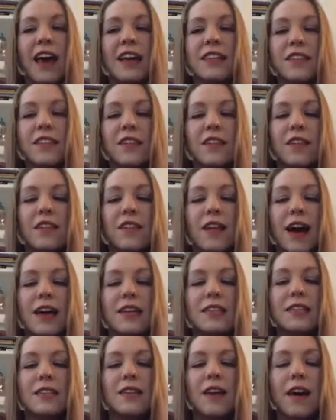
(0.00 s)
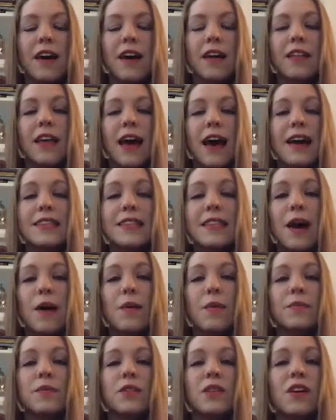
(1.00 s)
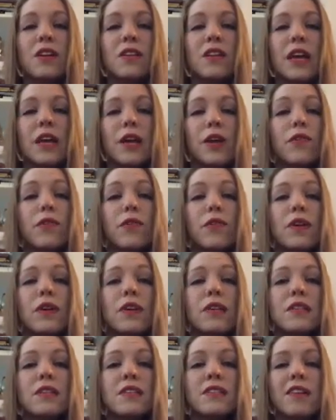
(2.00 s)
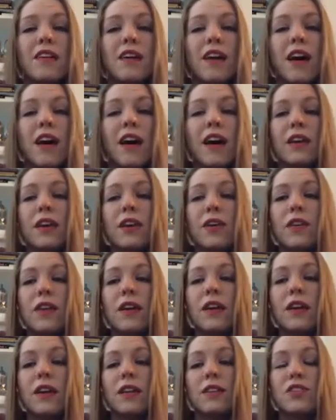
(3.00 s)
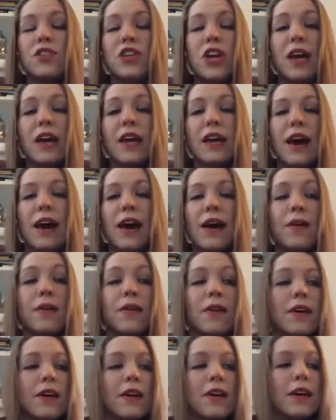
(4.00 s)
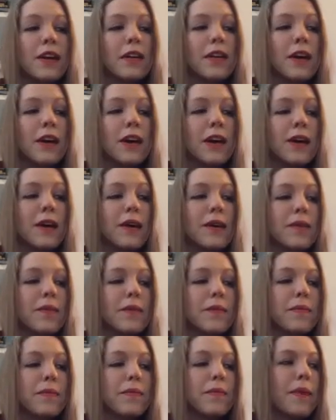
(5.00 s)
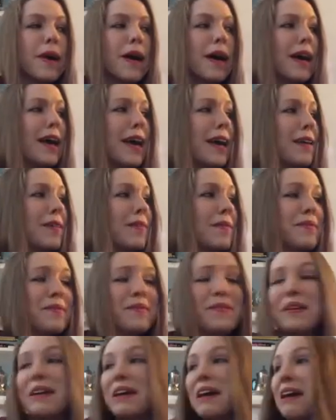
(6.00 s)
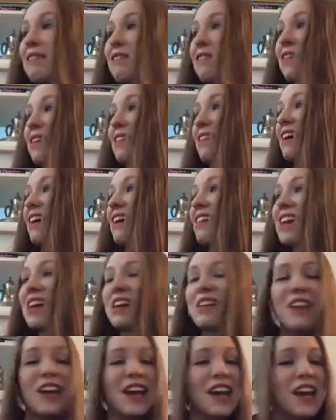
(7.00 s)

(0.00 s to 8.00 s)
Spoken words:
so the last album's called Inner Voice. You can check it out on my everything on the internet,